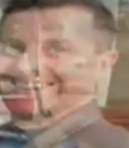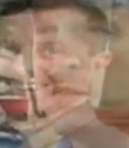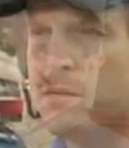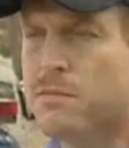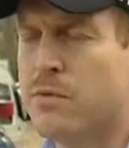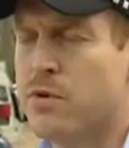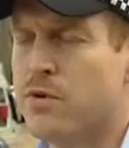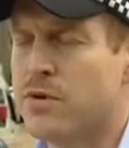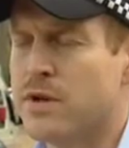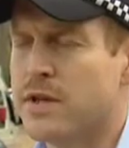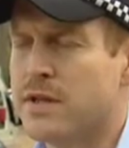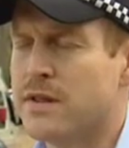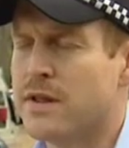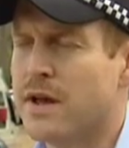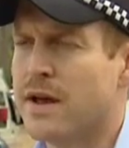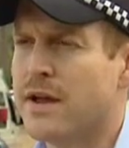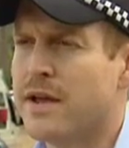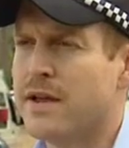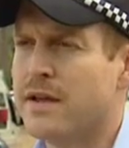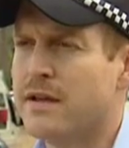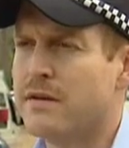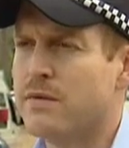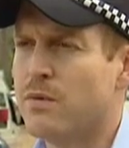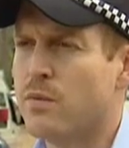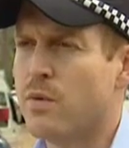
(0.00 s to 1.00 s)
In the morning,
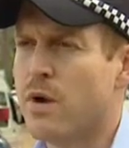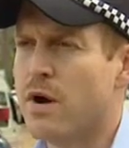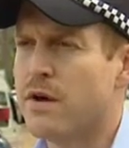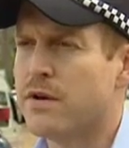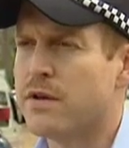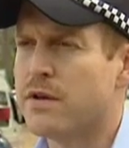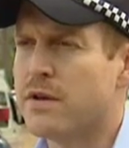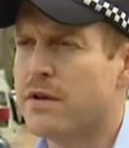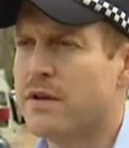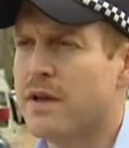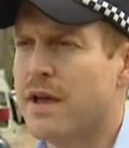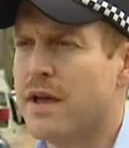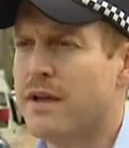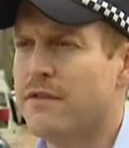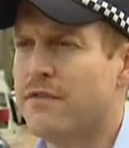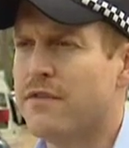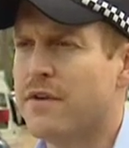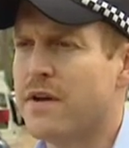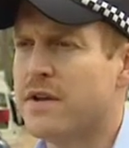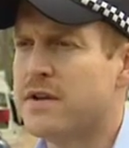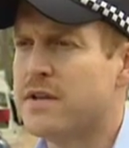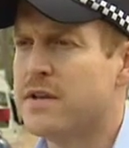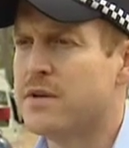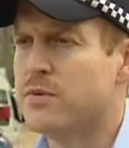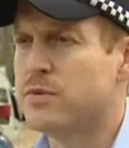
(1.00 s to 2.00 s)
they woke and
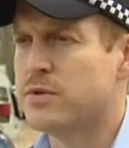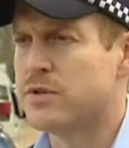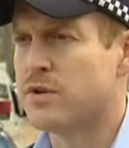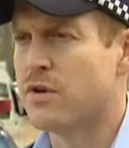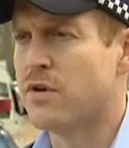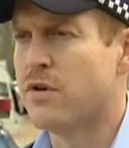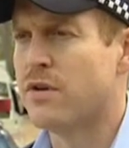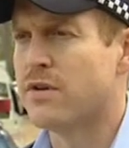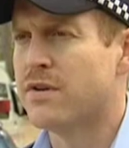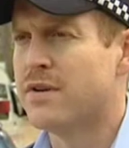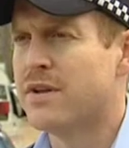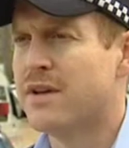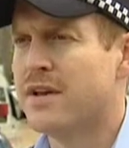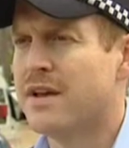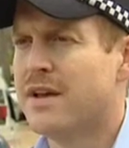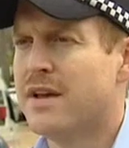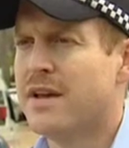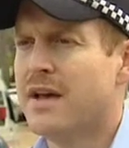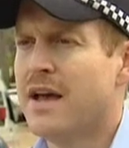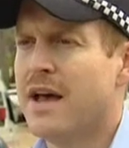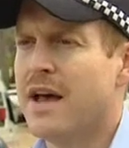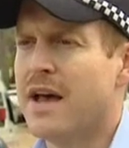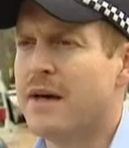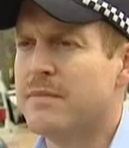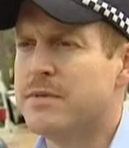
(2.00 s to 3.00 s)
found he was gone.
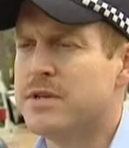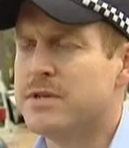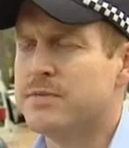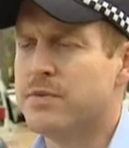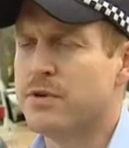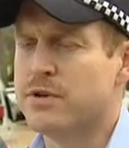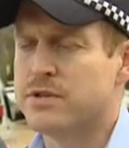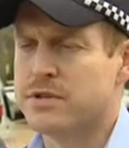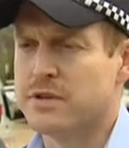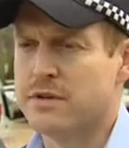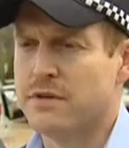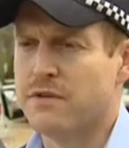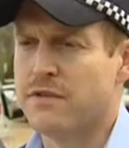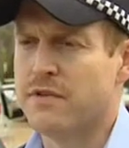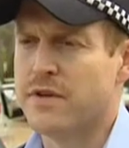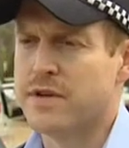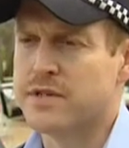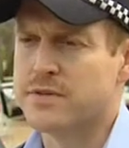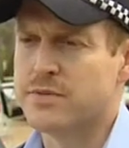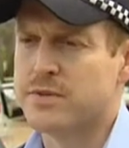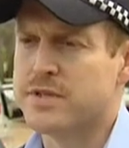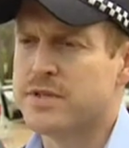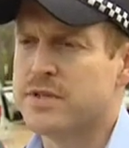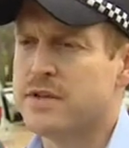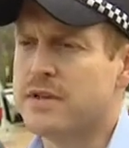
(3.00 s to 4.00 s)
Um, his personal effects
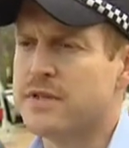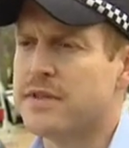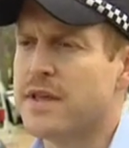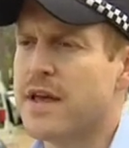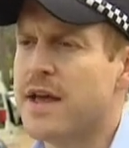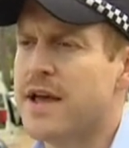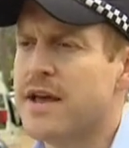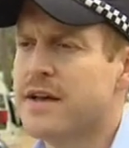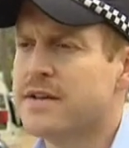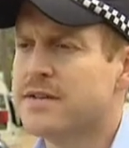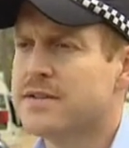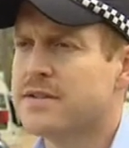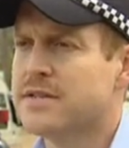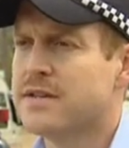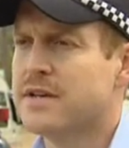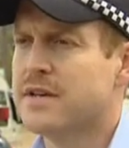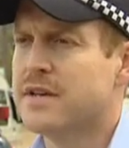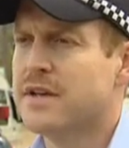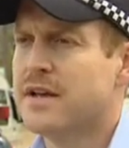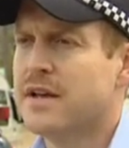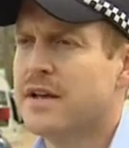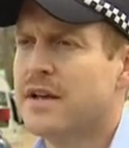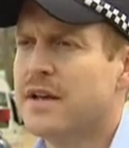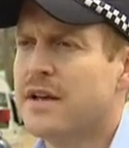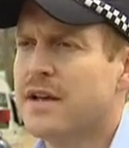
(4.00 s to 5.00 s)
were still at the house.
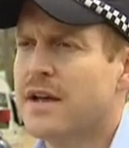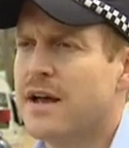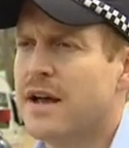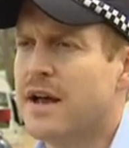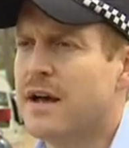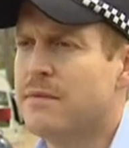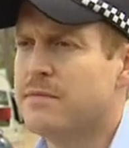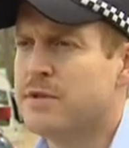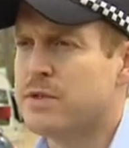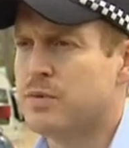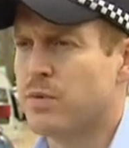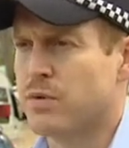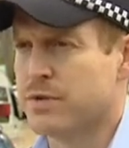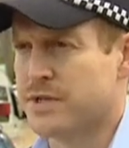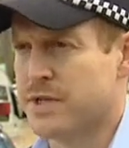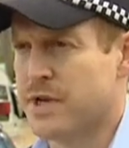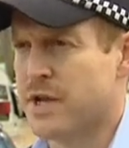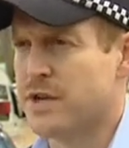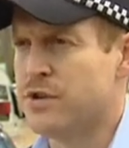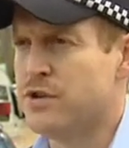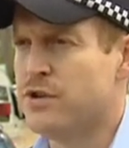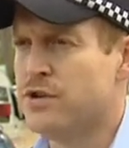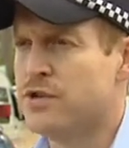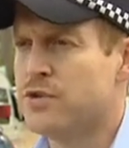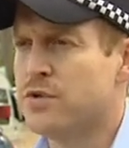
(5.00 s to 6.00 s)
Um, this wasn't
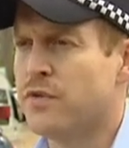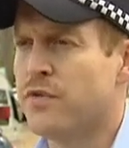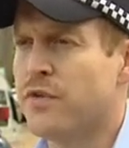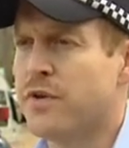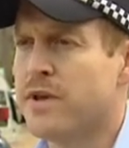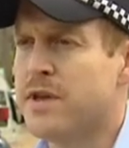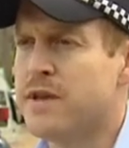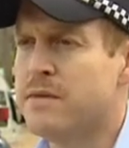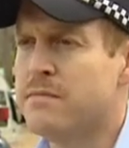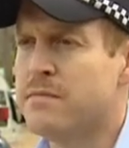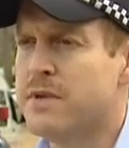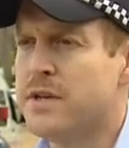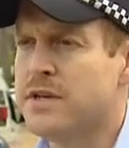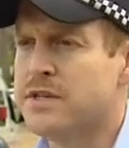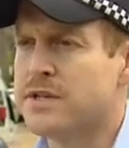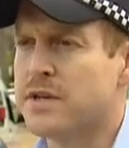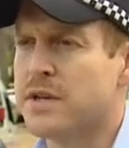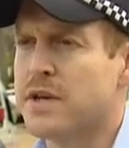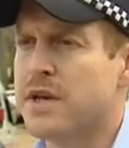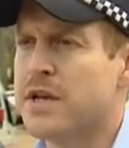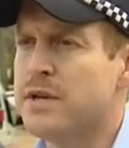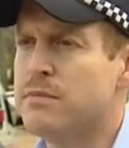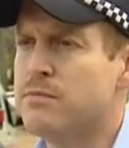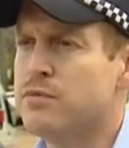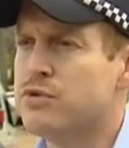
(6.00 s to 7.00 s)
unusual for him. He's a
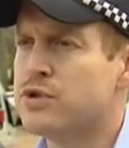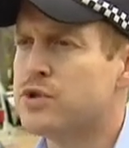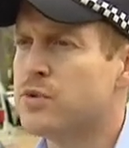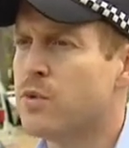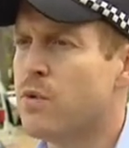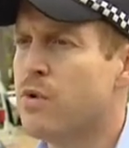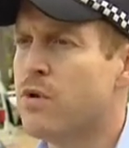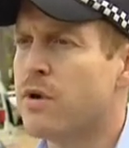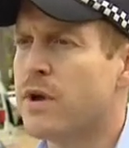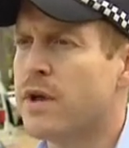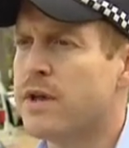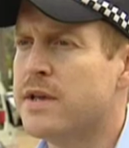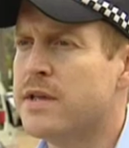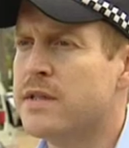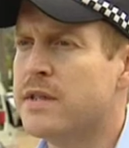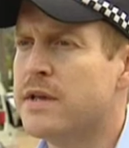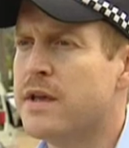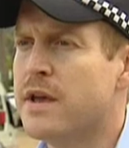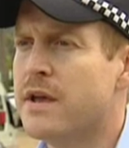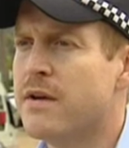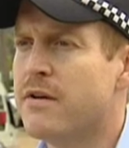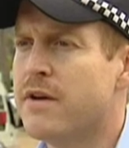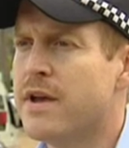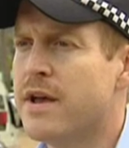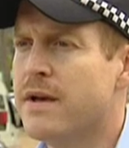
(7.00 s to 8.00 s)
keen bushwalker in the
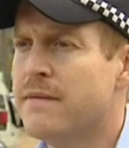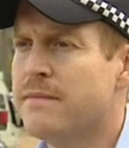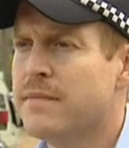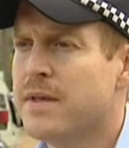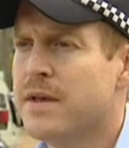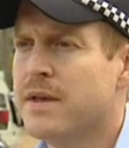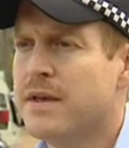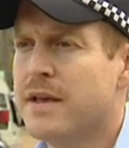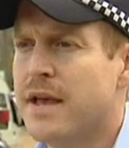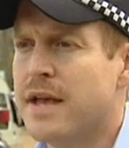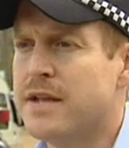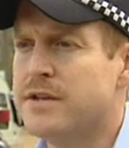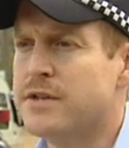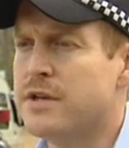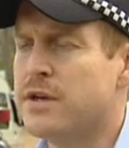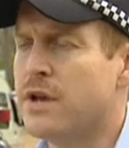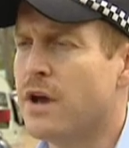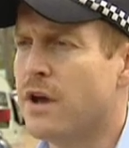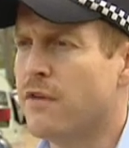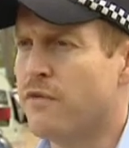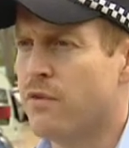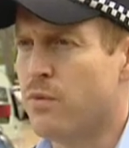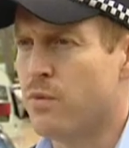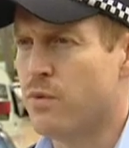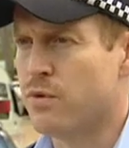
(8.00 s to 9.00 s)
area and did go
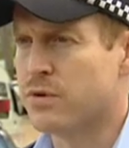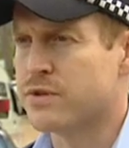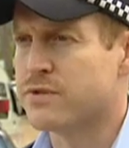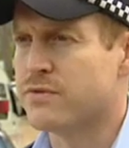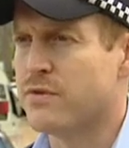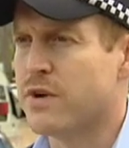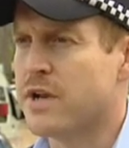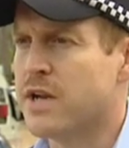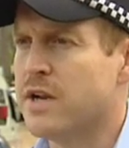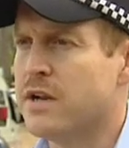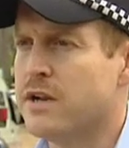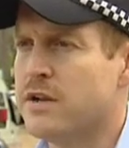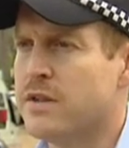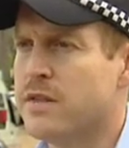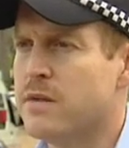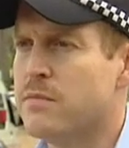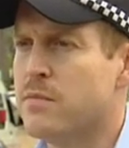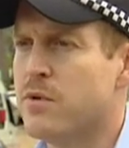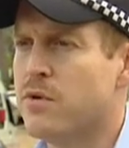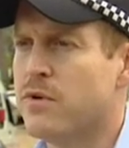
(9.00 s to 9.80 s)
for walks regularly in the